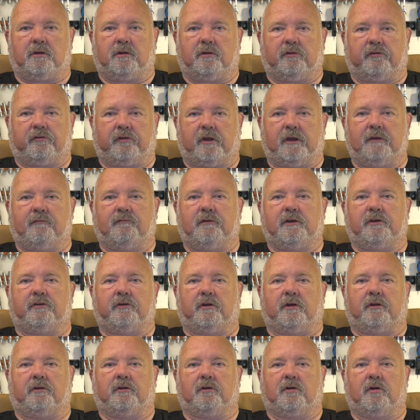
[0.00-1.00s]
can safely
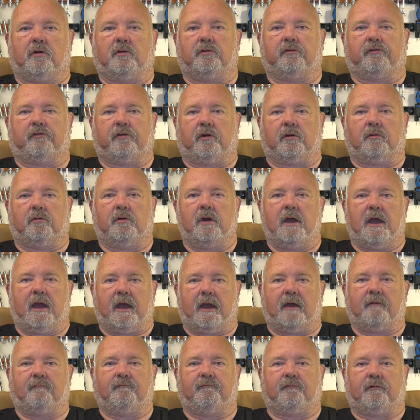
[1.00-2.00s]
turn the console
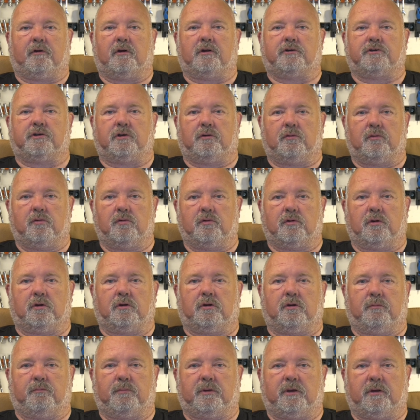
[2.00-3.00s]
and virtual
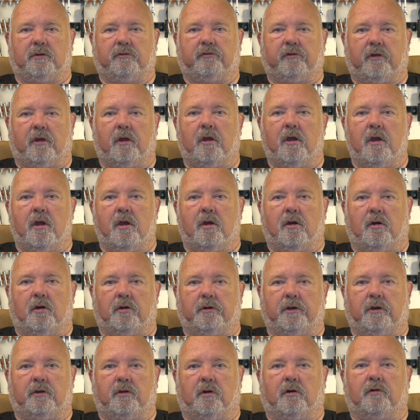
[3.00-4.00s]
organ computer
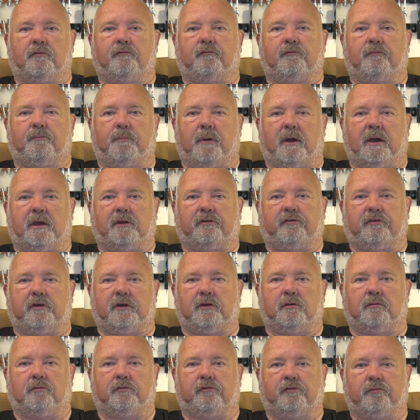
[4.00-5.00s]
on and off by a
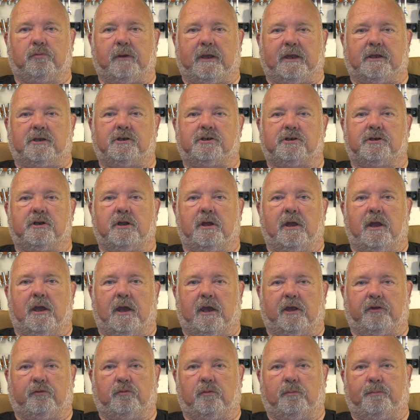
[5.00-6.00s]
single switch,
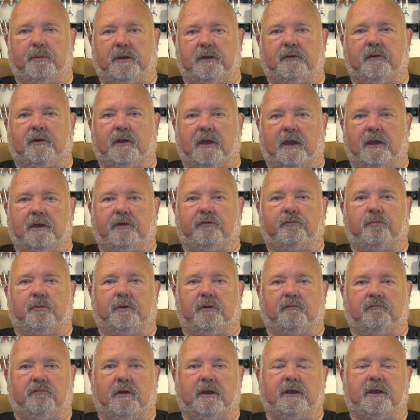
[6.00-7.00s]
as would be the case
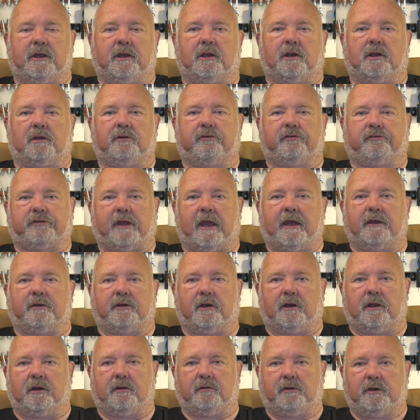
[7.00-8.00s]
with a regular
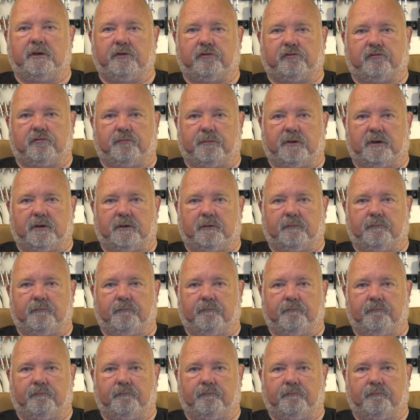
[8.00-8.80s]
standalone instrument.